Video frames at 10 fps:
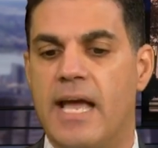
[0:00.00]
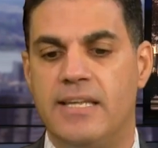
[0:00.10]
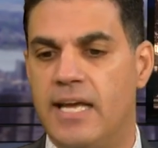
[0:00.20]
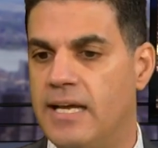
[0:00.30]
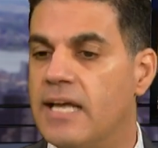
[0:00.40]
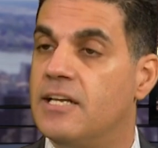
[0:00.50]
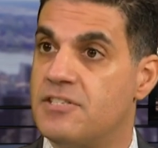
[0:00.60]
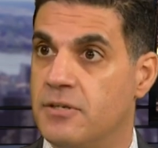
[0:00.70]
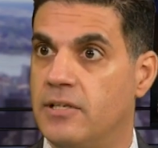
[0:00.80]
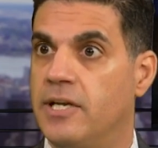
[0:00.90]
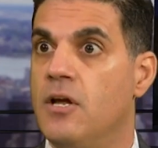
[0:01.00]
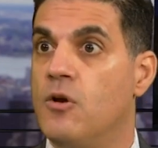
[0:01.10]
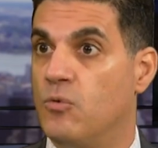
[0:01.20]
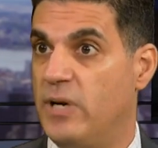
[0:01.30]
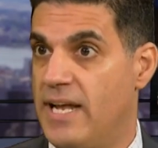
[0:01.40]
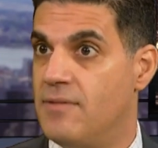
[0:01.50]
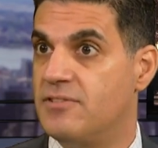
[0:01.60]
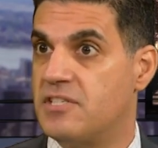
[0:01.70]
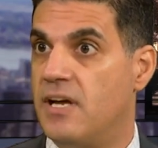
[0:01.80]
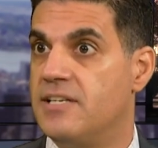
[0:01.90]
And they certainly
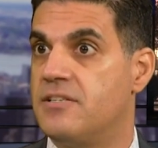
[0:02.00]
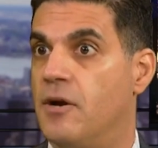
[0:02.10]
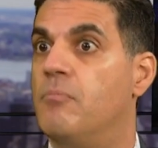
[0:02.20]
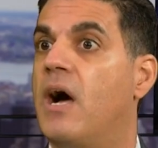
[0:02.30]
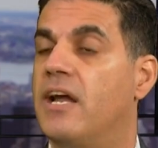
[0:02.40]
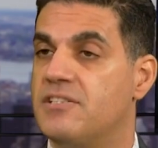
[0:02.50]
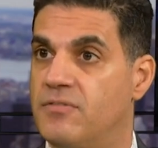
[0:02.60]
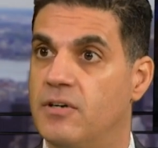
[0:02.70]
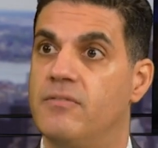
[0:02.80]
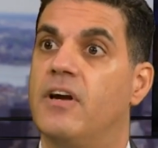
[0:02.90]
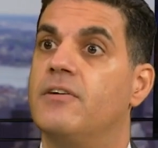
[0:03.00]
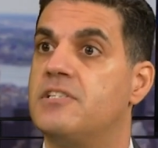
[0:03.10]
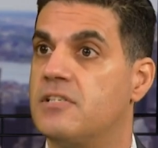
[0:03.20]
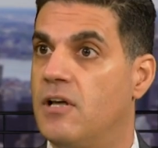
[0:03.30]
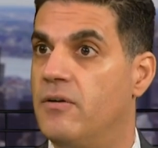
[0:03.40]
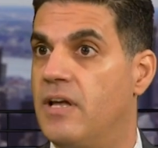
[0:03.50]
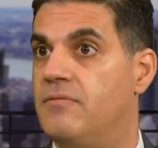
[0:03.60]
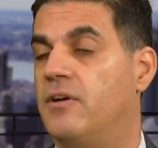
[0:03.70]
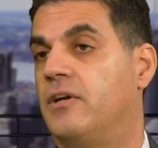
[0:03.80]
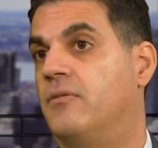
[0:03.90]
re-emphasized their bias for a very slow and
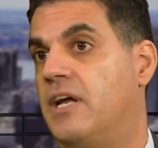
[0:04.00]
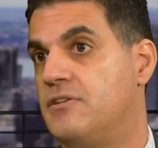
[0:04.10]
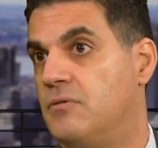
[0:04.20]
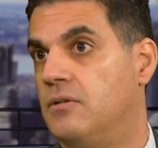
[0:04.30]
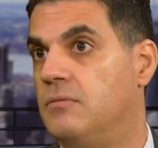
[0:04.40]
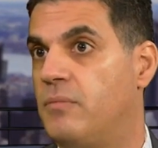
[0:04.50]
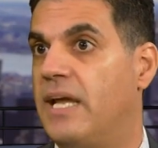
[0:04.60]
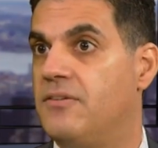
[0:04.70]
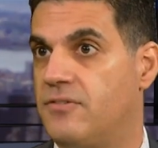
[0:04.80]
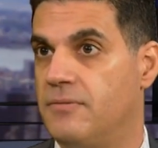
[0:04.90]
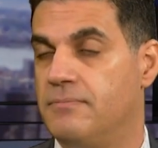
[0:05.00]
very gradual pace.